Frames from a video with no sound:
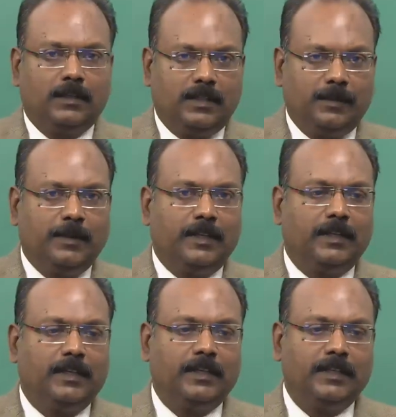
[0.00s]

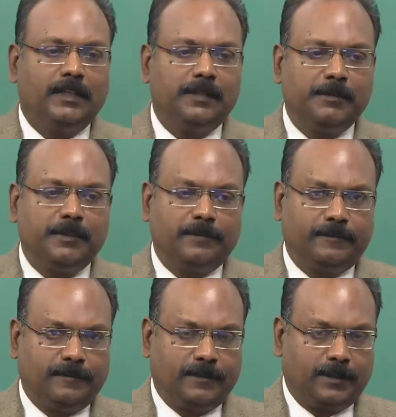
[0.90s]
Similarly, in terms
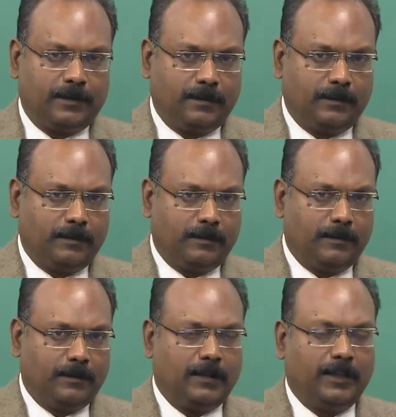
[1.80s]
of uh,
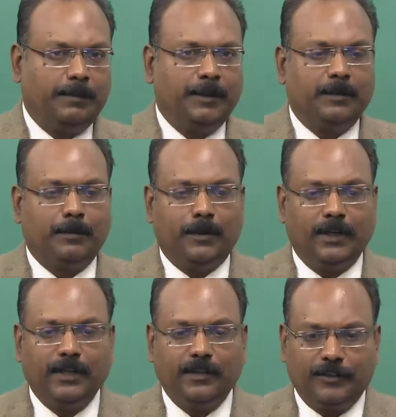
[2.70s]
keeping the
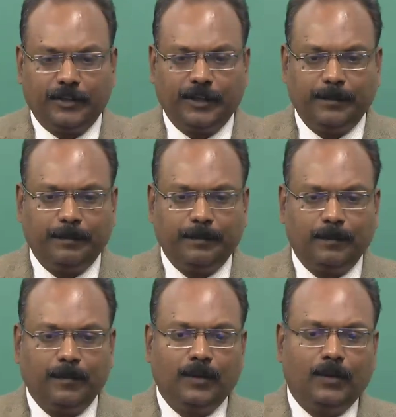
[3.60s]
body in shape,
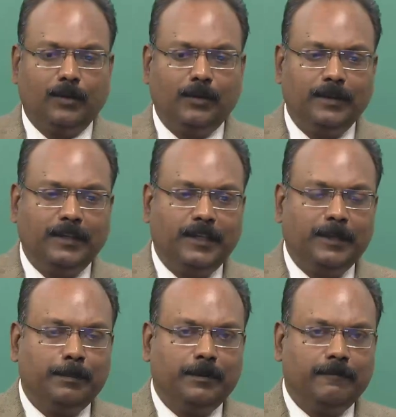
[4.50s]
you have to
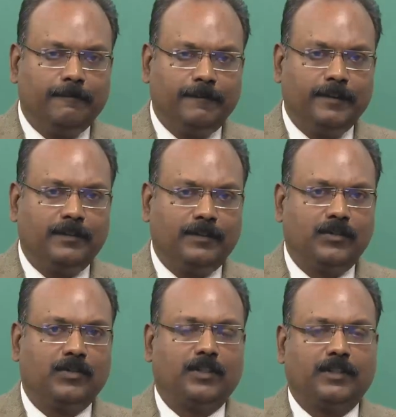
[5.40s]
keep a fit
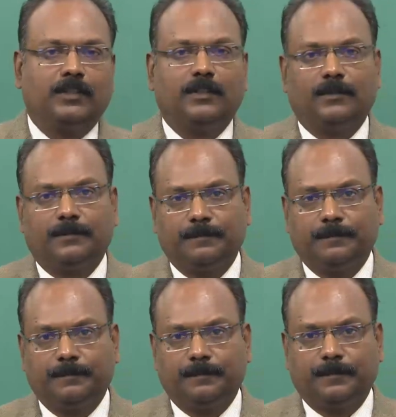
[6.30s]
structure
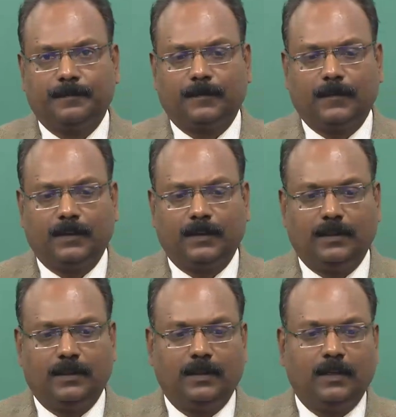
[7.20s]

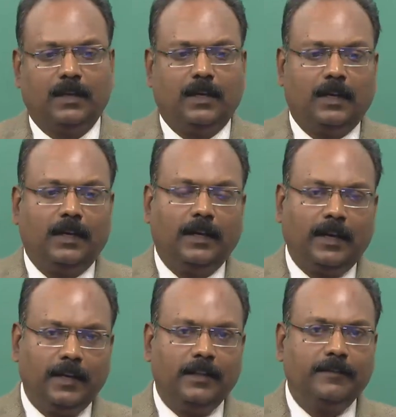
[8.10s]
okay, and
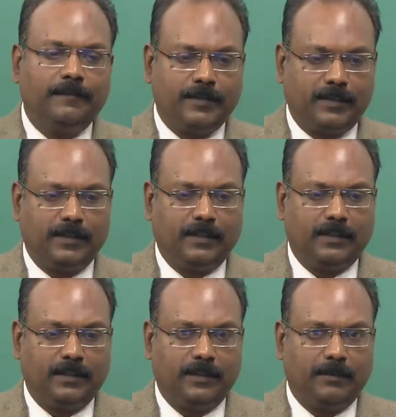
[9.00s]
healthy
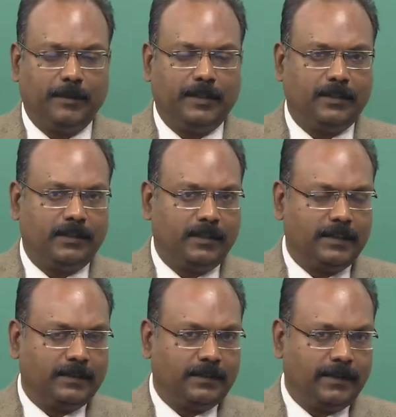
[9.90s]
physique because
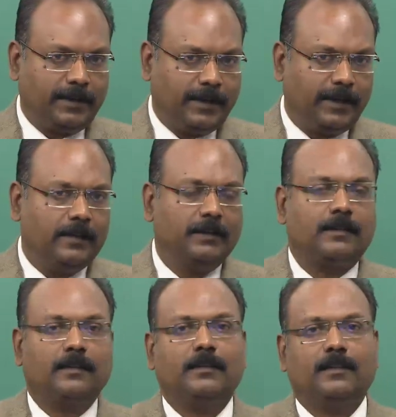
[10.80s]
it is
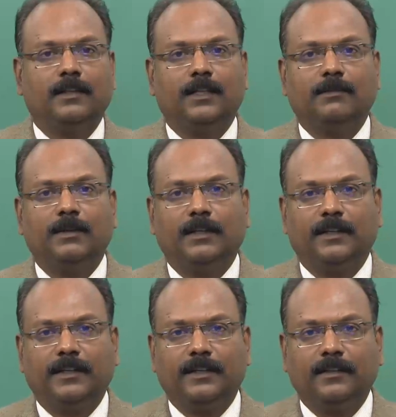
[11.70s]
health that will
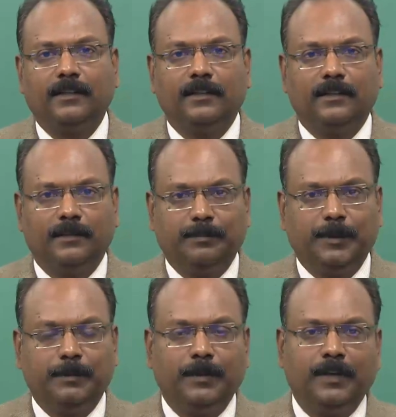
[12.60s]
attract the
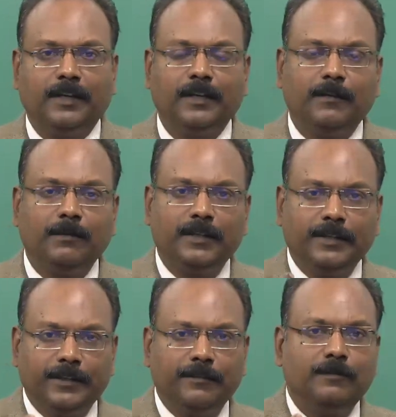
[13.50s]
people and it will
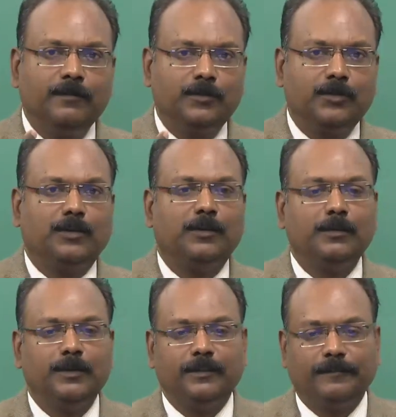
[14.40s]
give
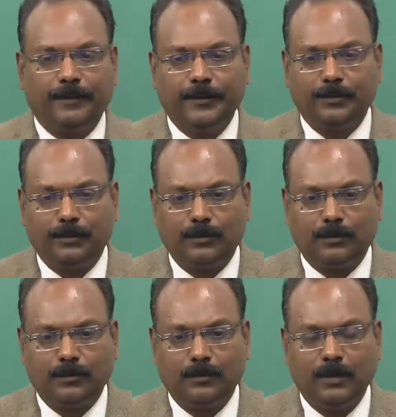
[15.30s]
charm to the face
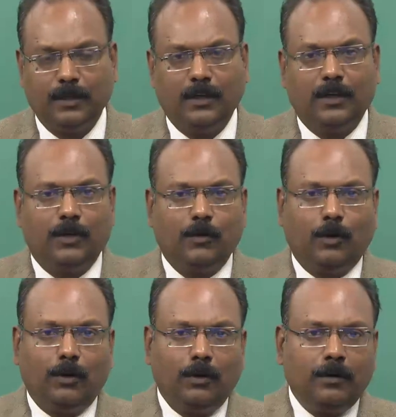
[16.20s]
also. Now,
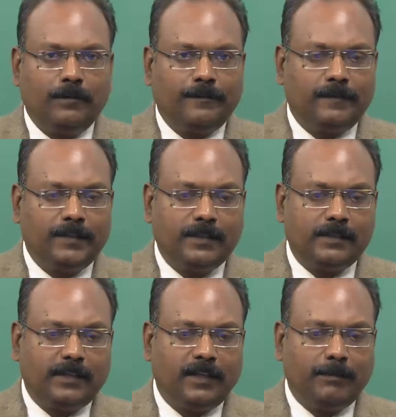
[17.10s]
all of
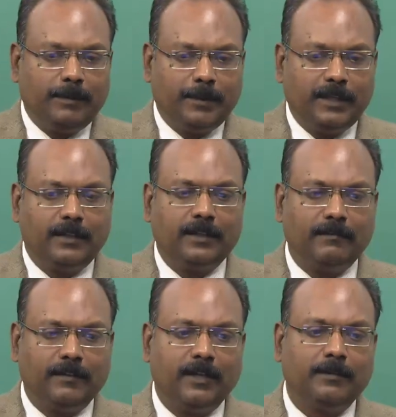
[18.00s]
these can be
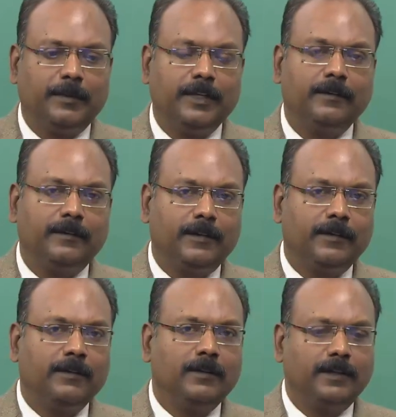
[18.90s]
maintained well by
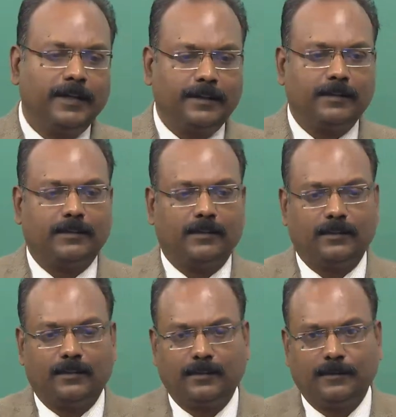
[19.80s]
regular
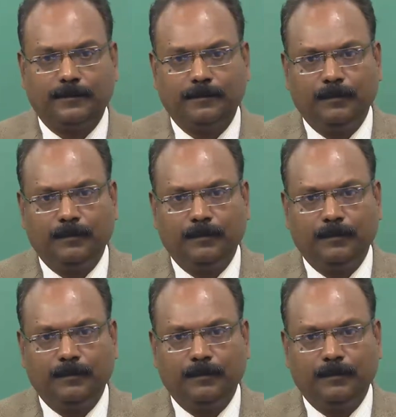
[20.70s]
exercise.